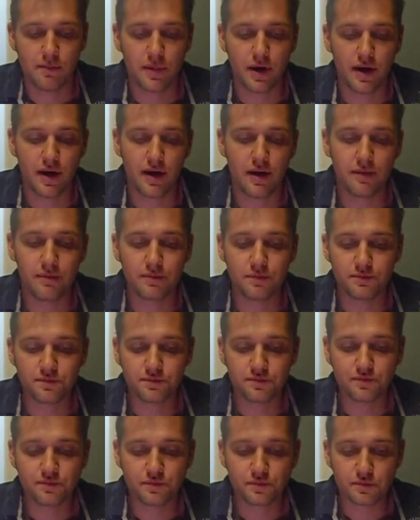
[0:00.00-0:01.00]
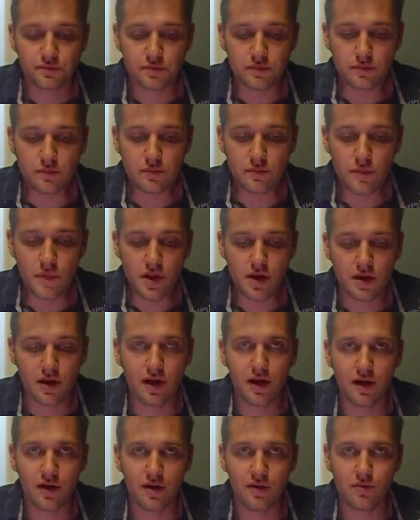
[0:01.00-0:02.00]
But
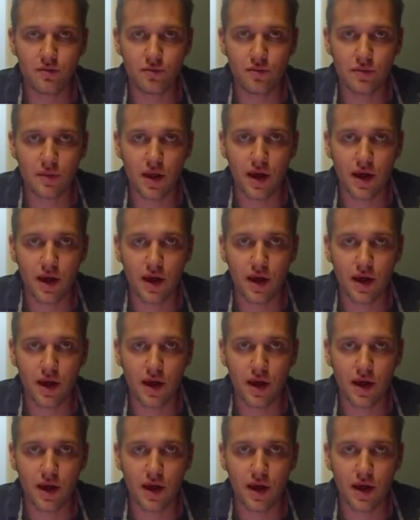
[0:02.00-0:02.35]
and